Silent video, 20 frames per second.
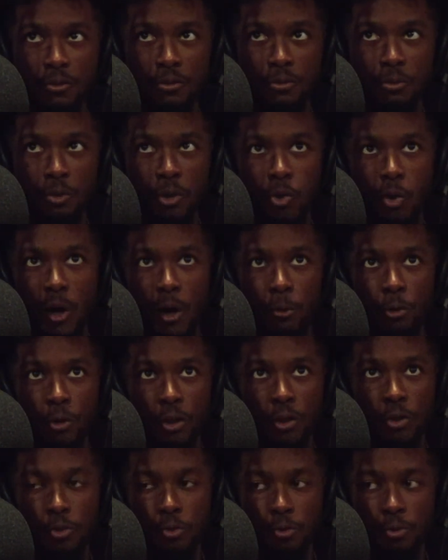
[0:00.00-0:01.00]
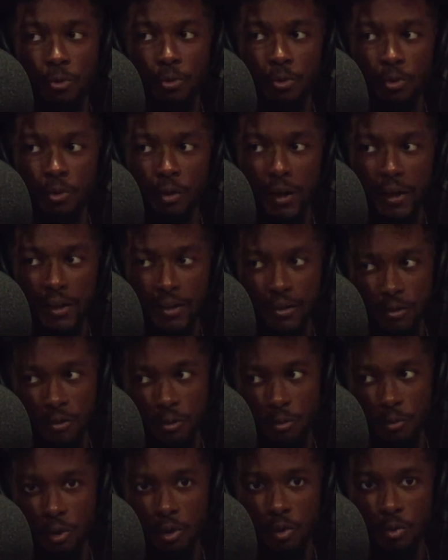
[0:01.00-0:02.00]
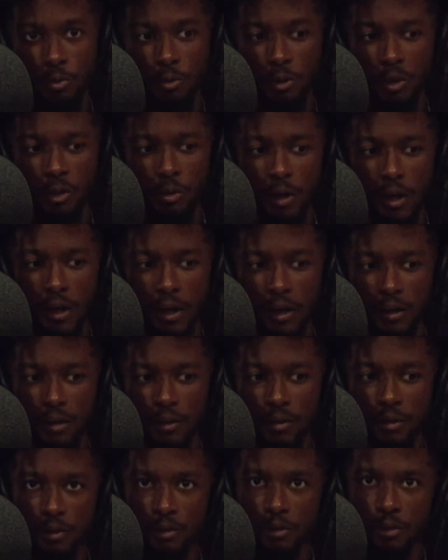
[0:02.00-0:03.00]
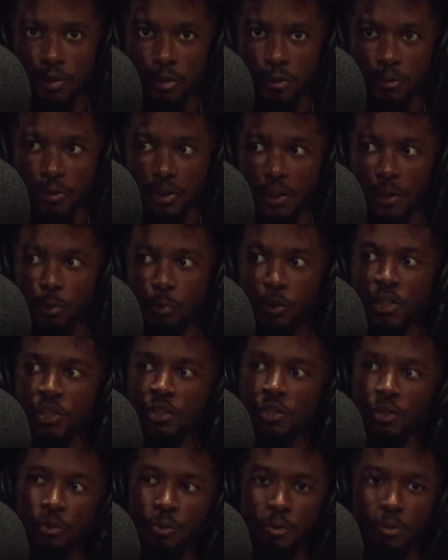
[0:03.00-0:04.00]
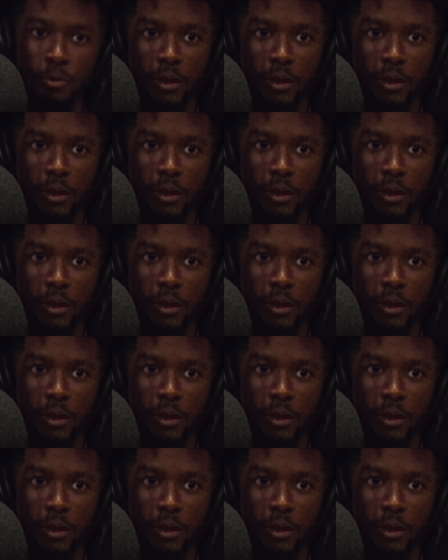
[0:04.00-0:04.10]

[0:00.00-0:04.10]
what do I want to do? Like what do I, you know what I'm saying, wish to do?